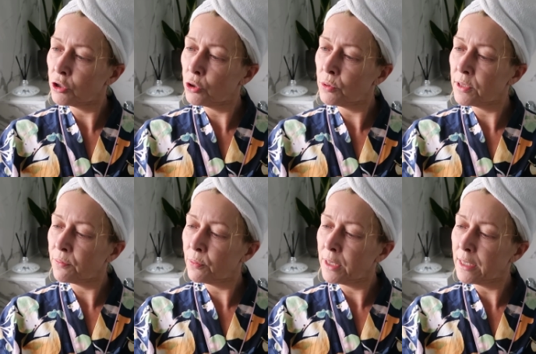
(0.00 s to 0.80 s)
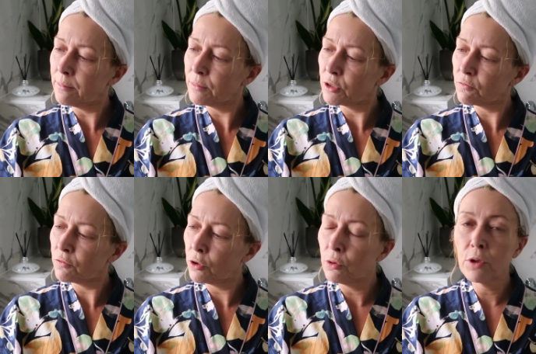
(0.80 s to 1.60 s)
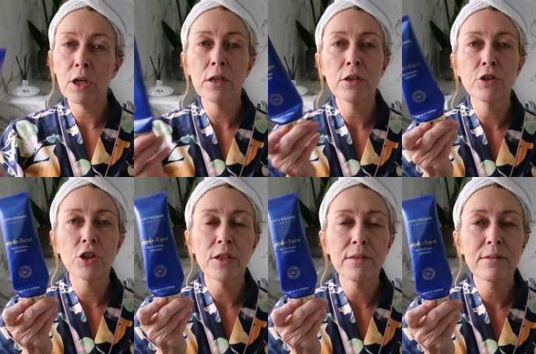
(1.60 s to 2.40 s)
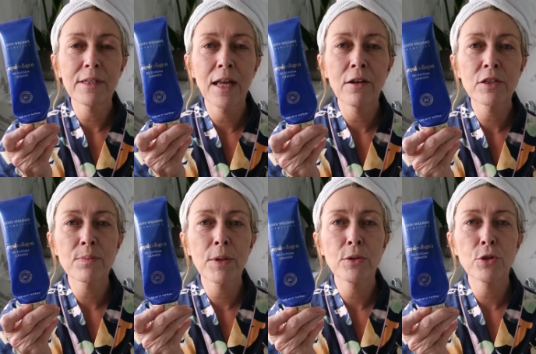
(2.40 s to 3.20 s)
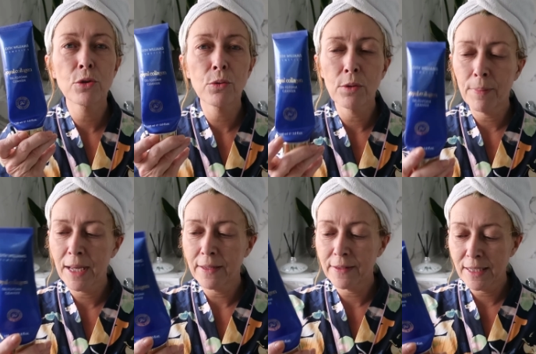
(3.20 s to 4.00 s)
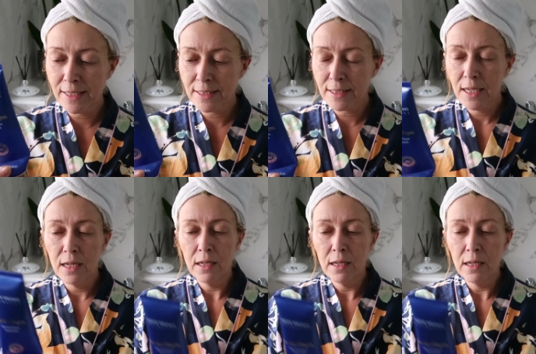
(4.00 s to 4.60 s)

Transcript: Judith Williams Royal Collagen. Now I spoke to you all about this.